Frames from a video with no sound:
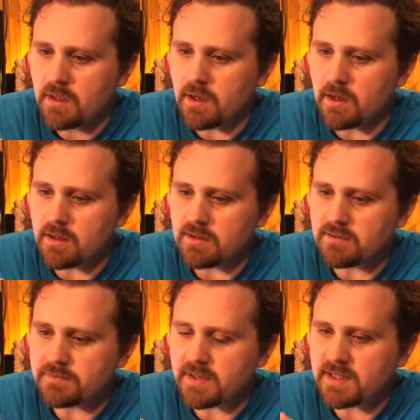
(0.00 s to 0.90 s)

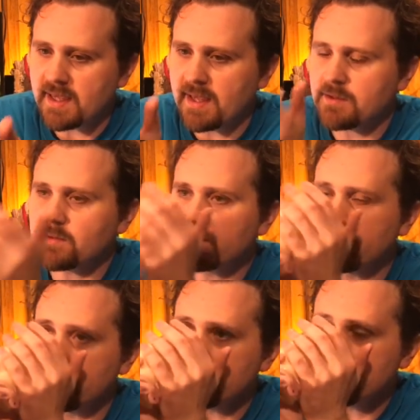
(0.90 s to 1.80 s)
of Candlefish.